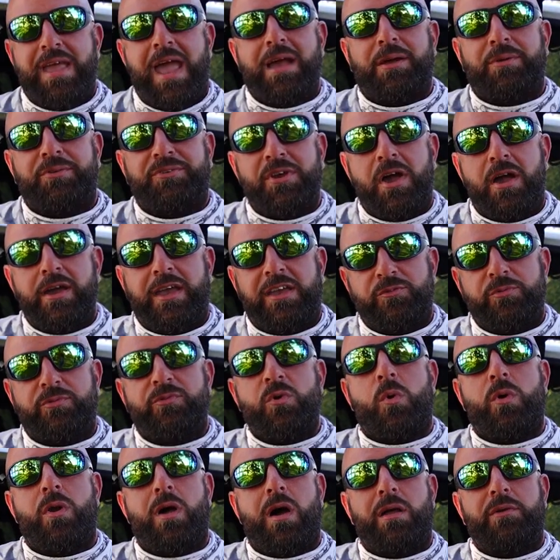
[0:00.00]
Tackle junkies, what's
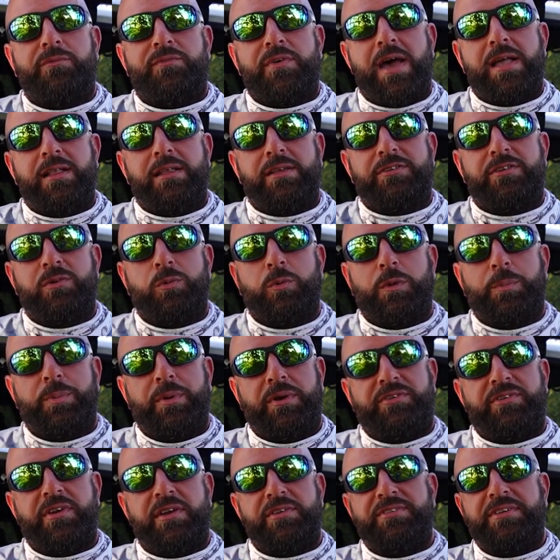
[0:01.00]
going on, fellas? Really
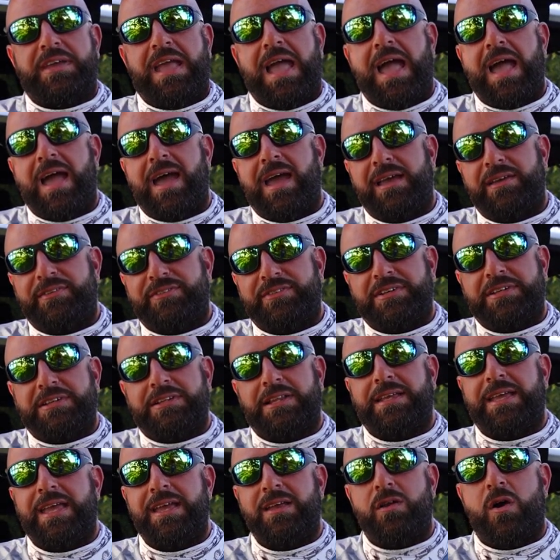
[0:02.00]
appreciate you guys
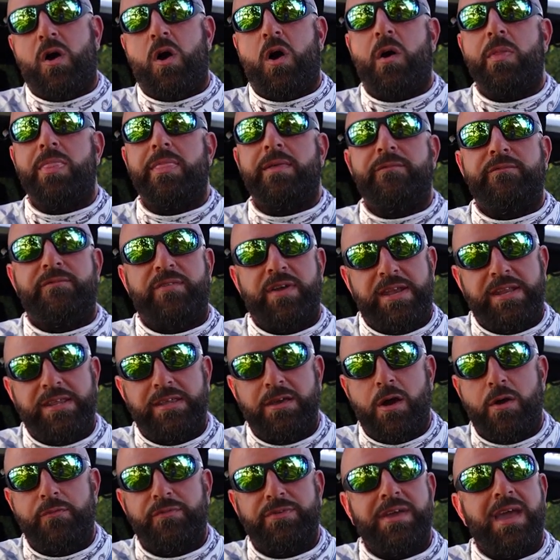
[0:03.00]
clicking on the
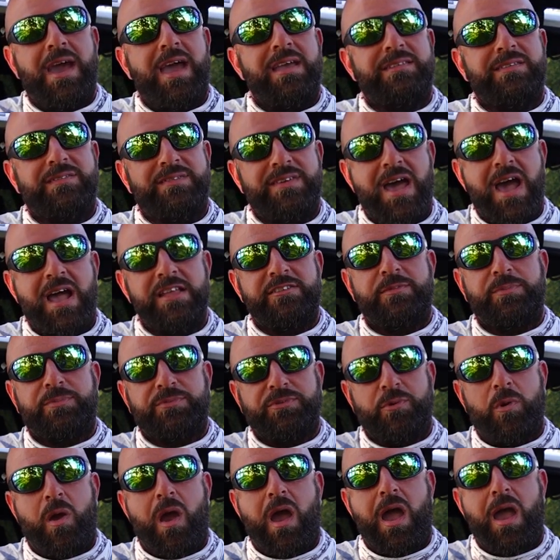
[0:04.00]
video. If you guys have not
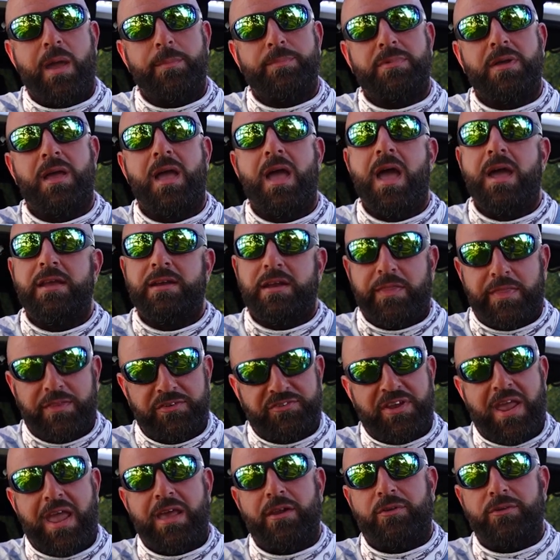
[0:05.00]
subscribed to the
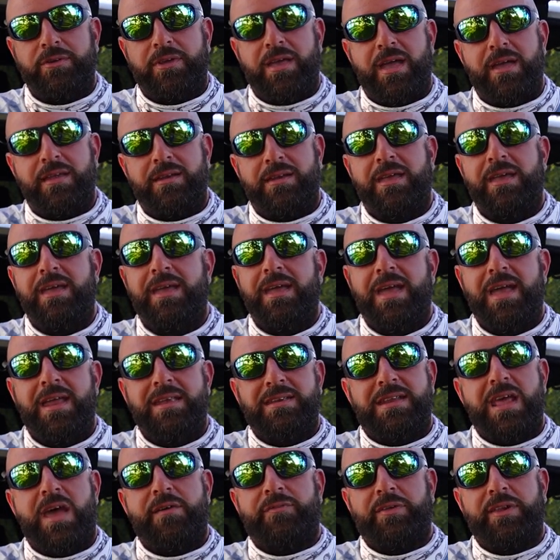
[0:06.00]
channel yet,
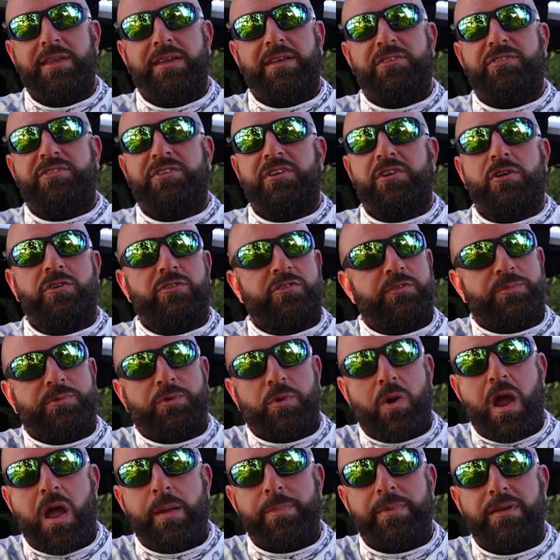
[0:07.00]
definitely consider
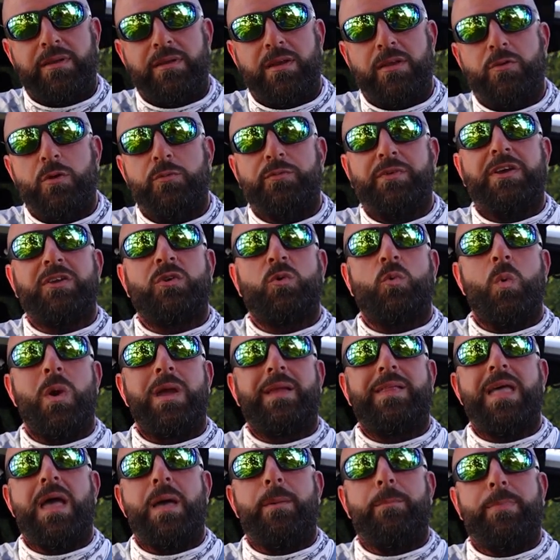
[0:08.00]
subscribing. Don't forget to
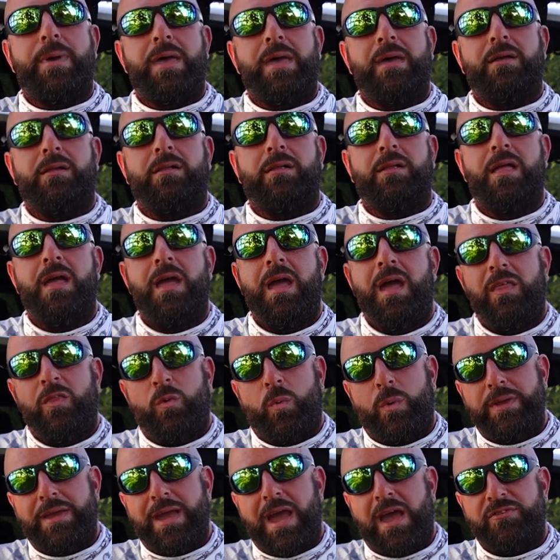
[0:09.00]
ring that bell.
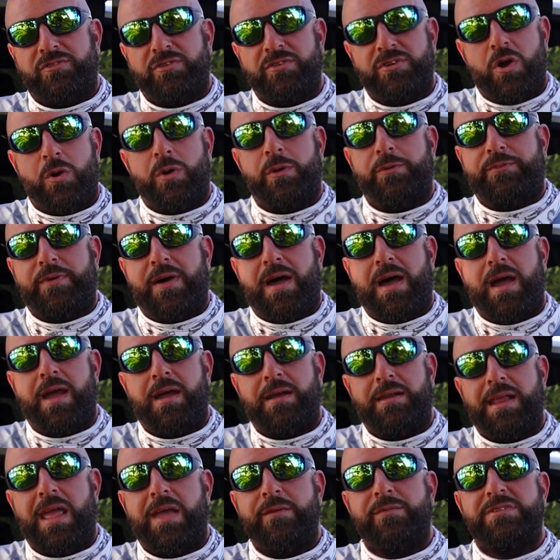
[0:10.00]
The way you guys are
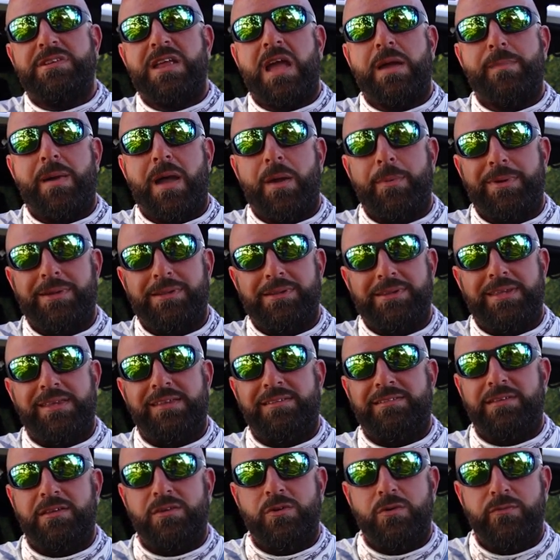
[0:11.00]
notified every time I
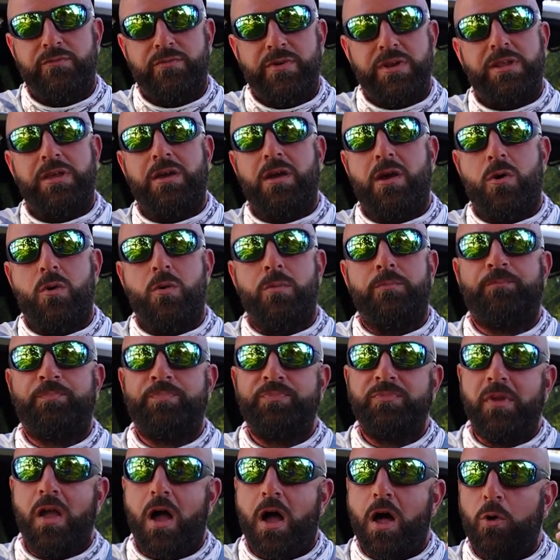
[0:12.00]
release a new video.
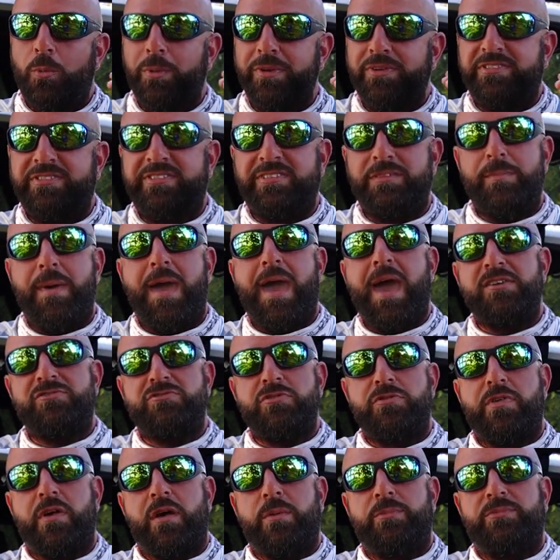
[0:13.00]
Always smash
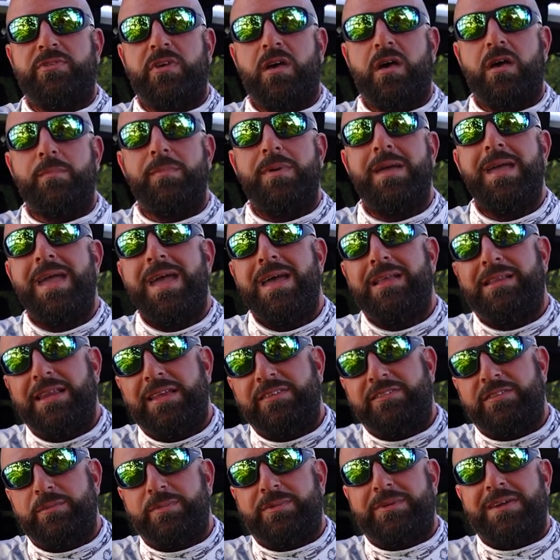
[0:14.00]
the thumbs up.
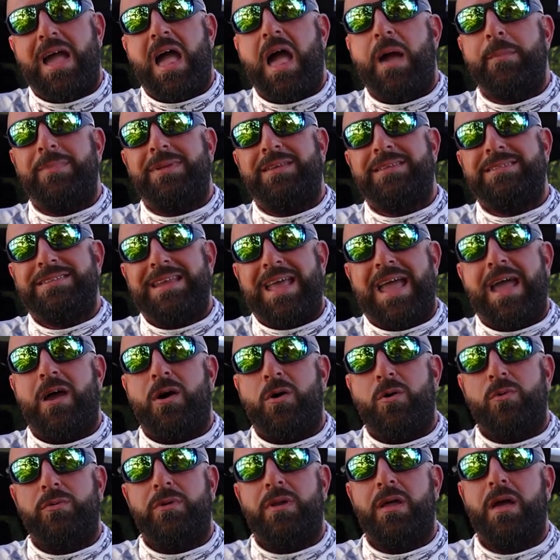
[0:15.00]
Leave some comments
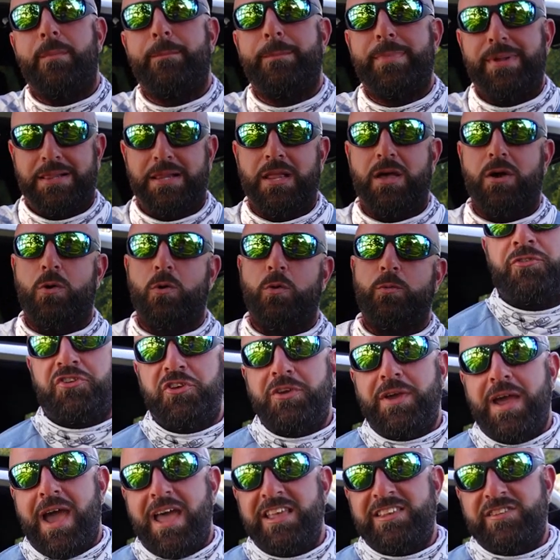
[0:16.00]
down below. So
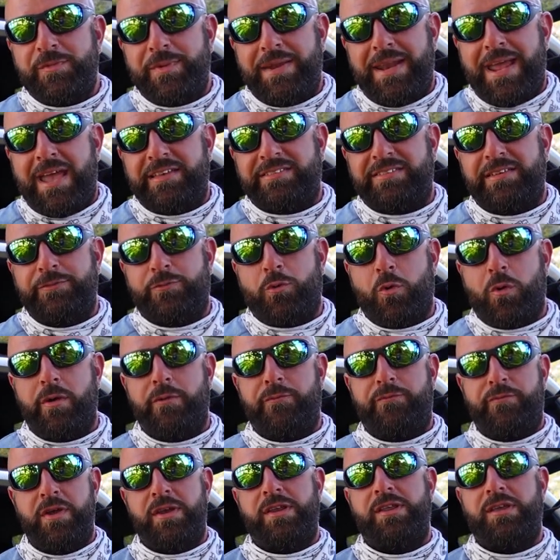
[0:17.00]
you guys have been asking for
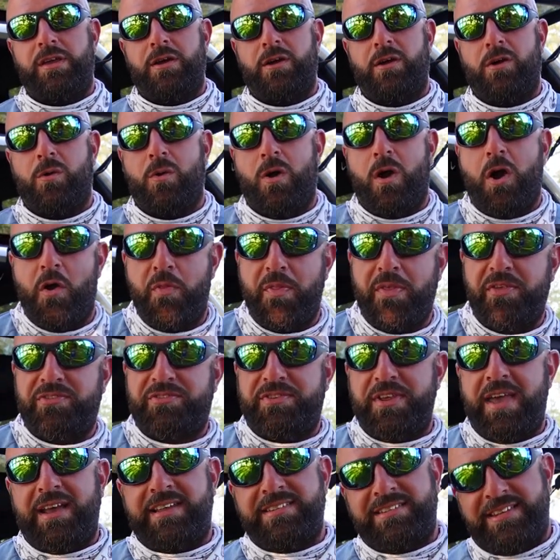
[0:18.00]
a video on this
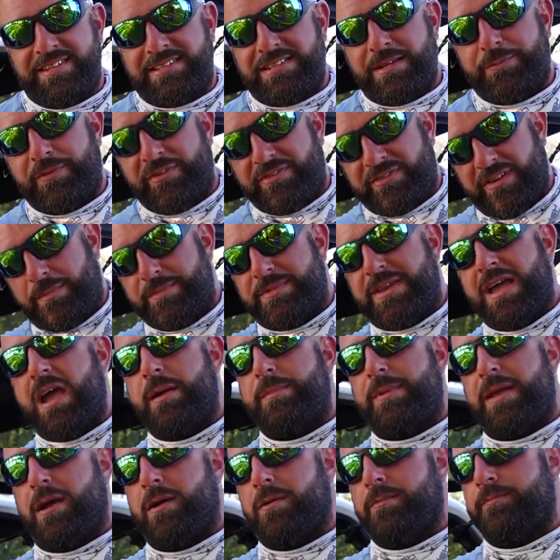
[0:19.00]
deck system for some
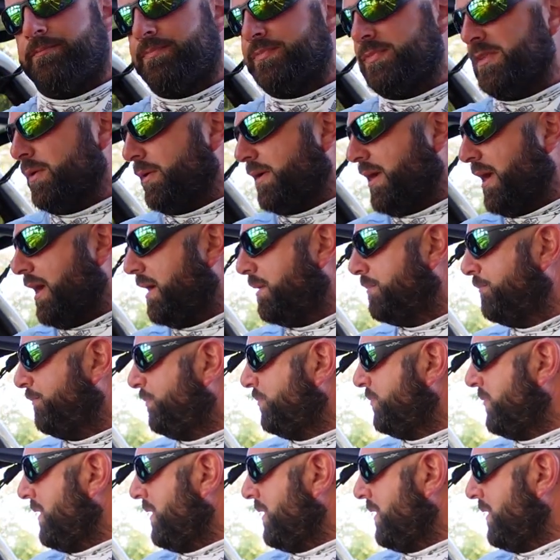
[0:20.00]
time now, okay?